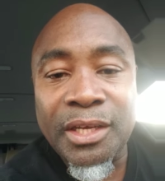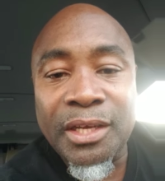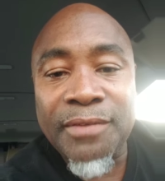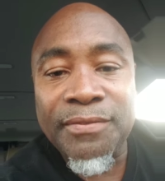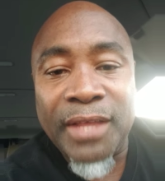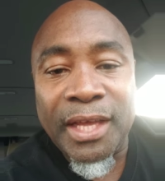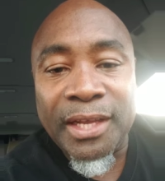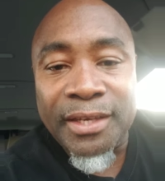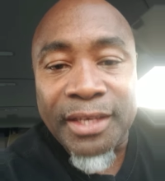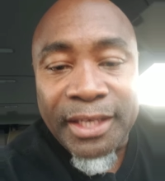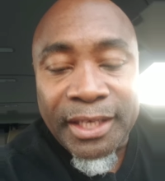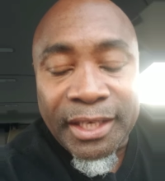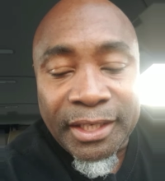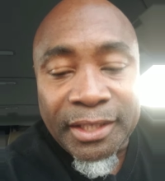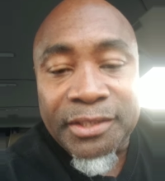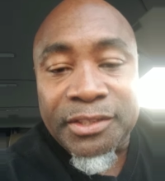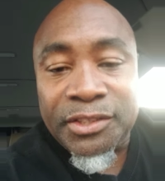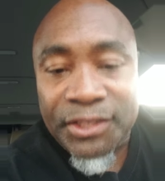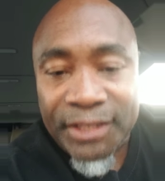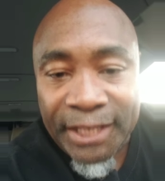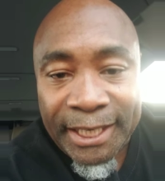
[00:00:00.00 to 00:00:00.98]
that
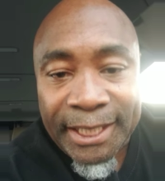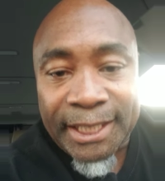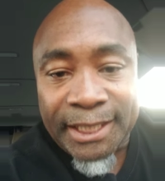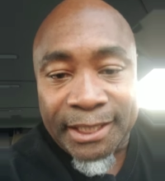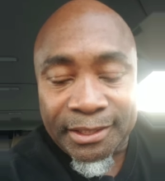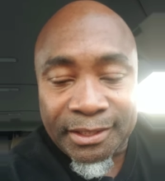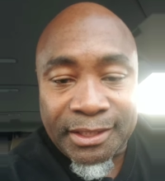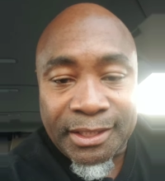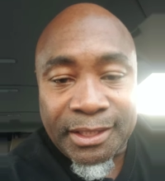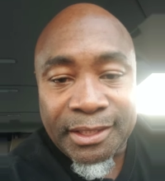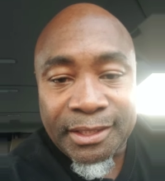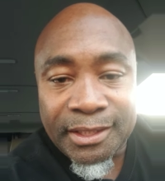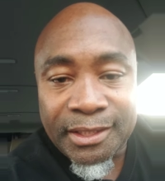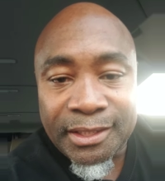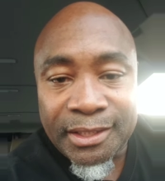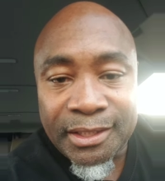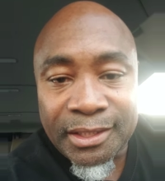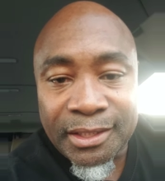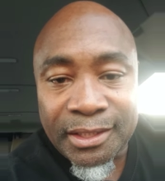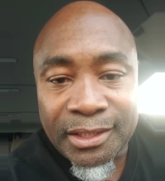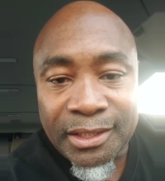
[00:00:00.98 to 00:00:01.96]
needs change.
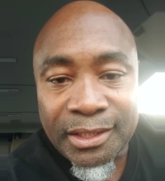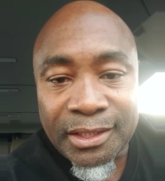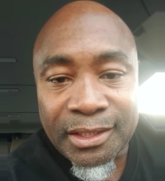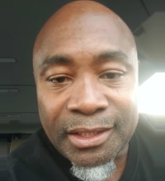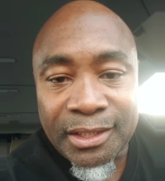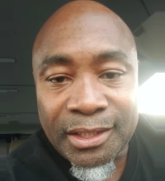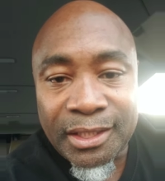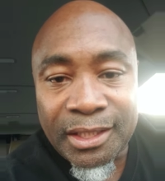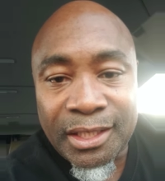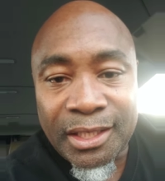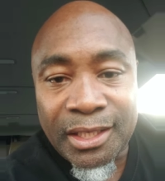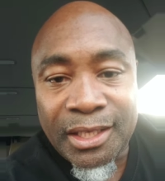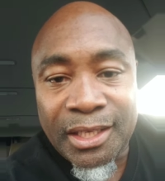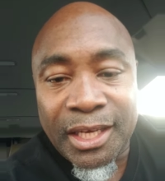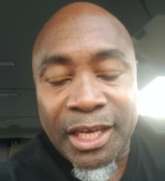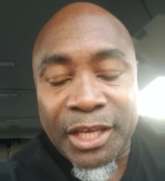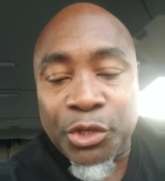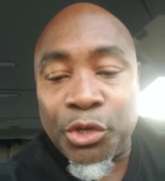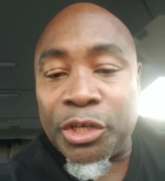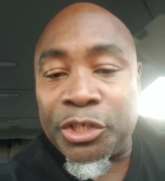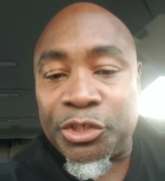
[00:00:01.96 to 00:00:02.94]

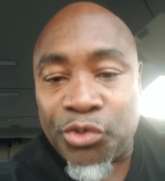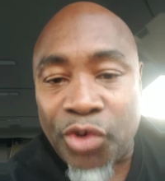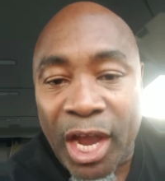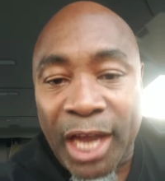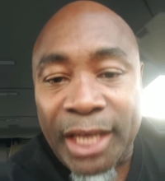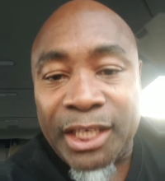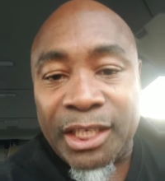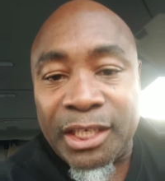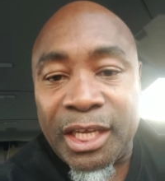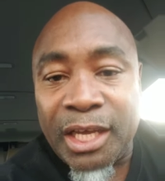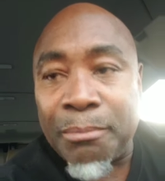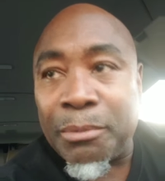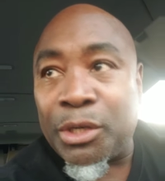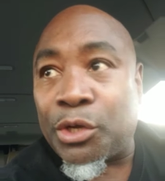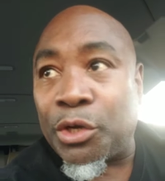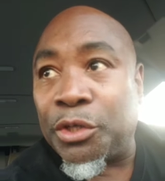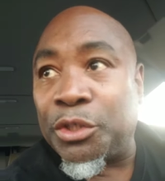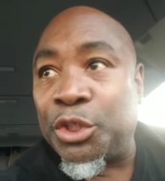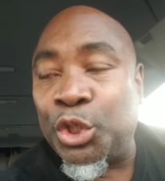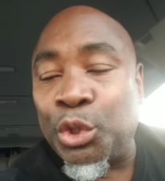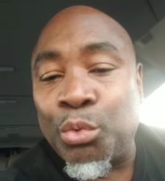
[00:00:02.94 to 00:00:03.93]
And you're attracted to that
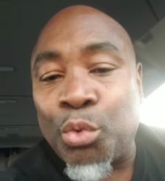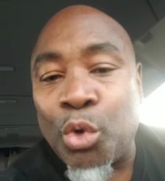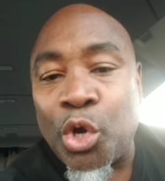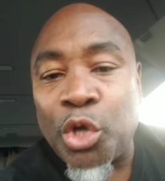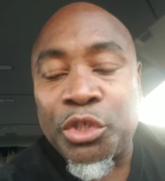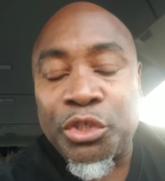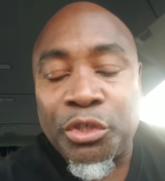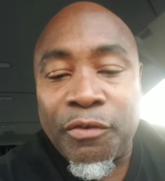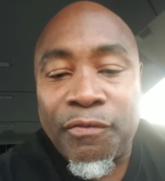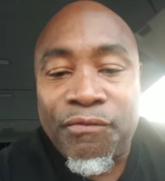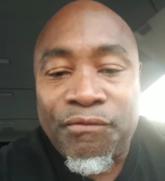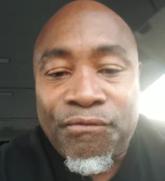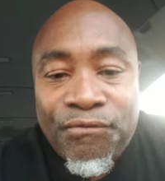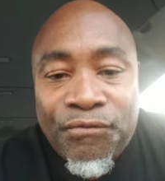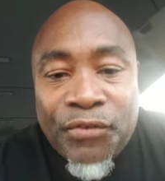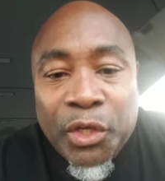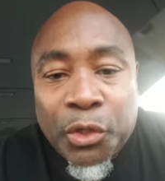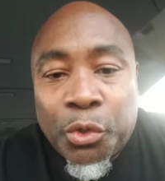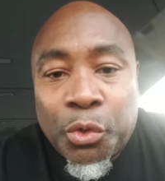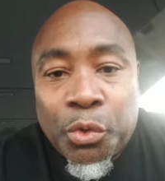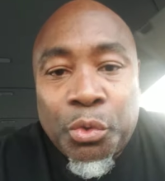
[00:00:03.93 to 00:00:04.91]
because you want to
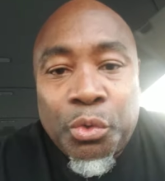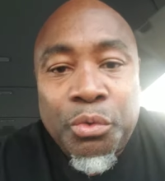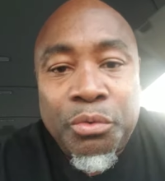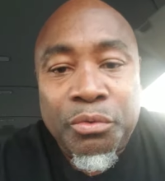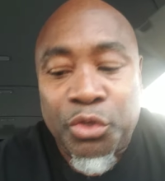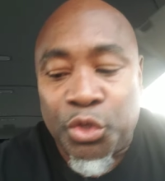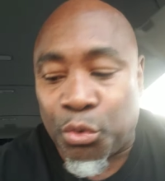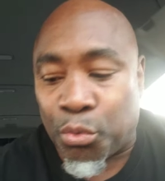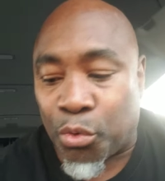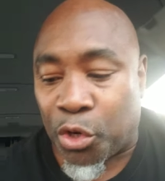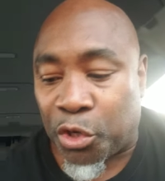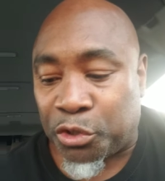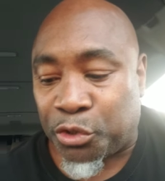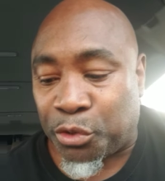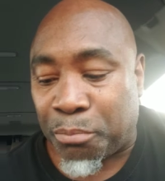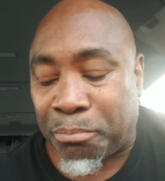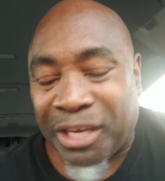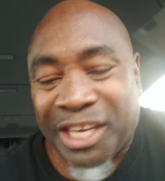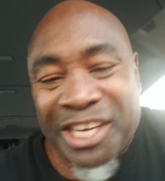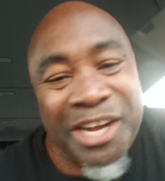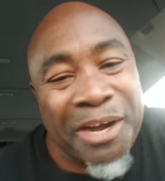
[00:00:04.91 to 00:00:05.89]
feel, you want to
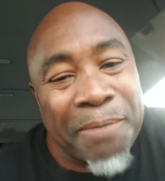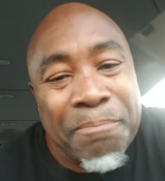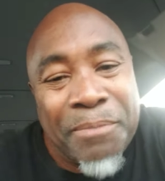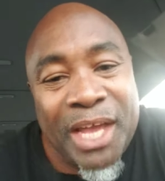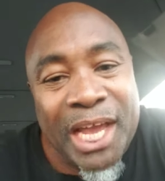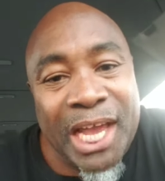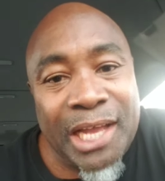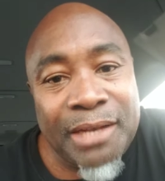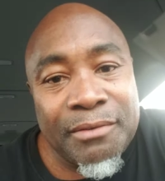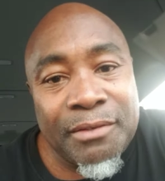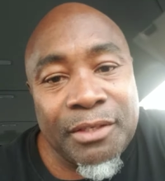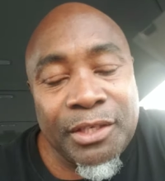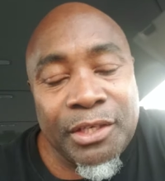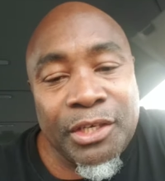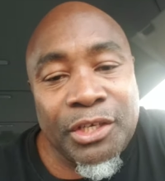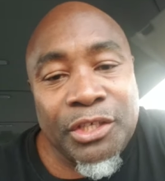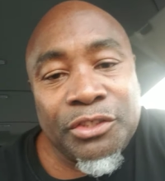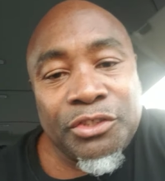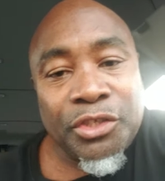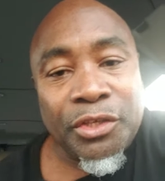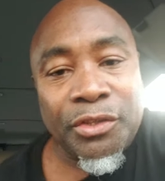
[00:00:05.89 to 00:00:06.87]
become that
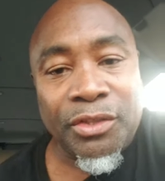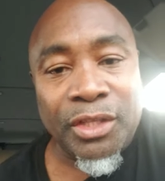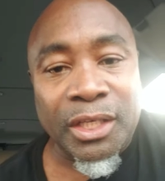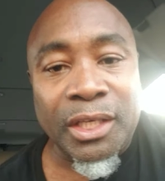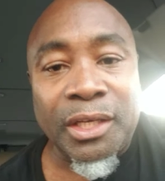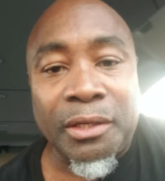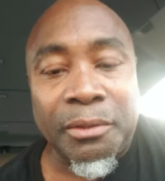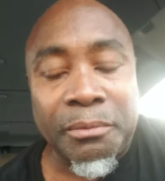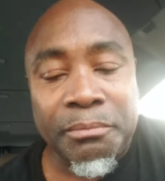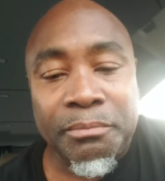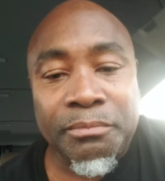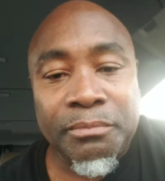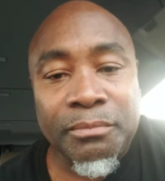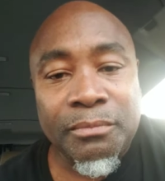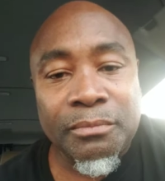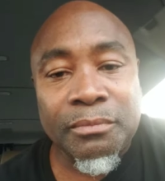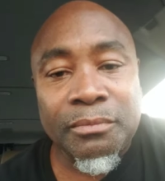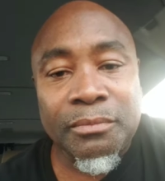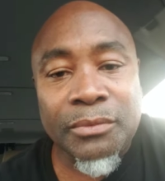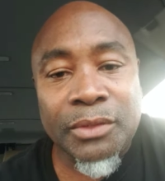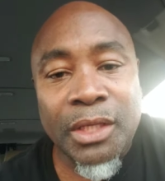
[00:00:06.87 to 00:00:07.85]
to them
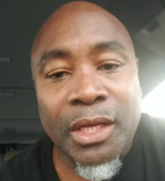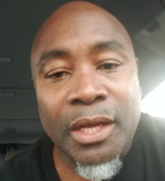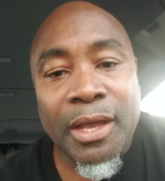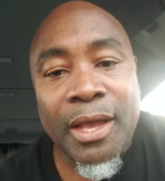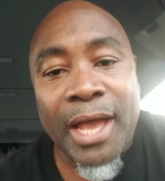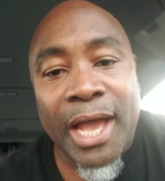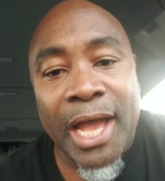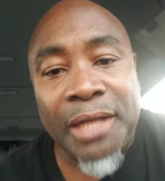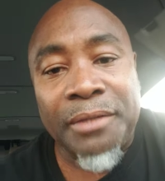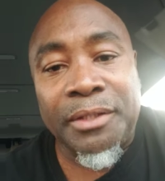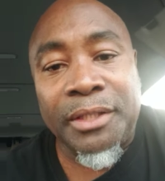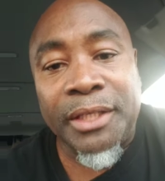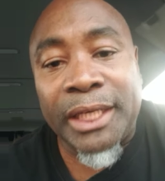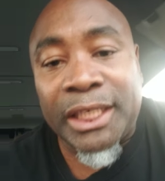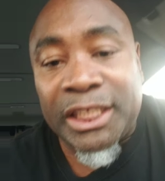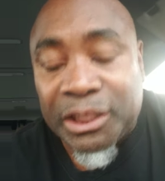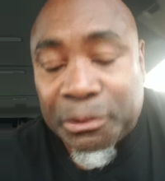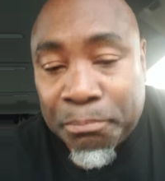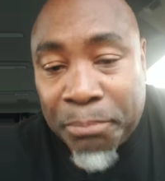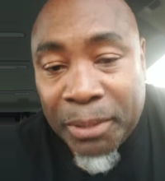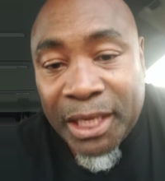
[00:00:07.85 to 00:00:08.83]
at the
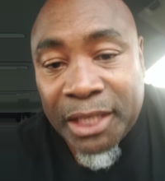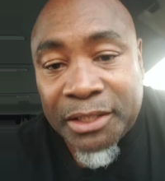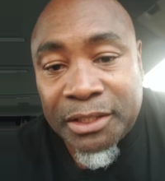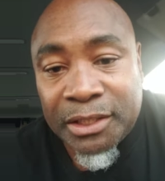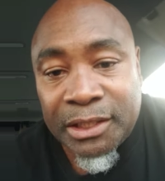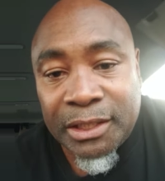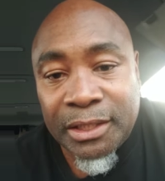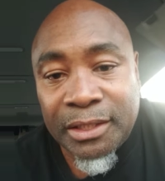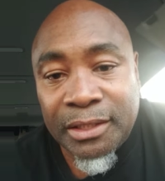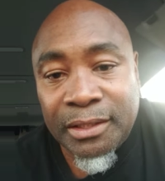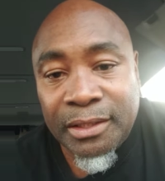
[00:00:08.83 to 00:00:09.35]
expense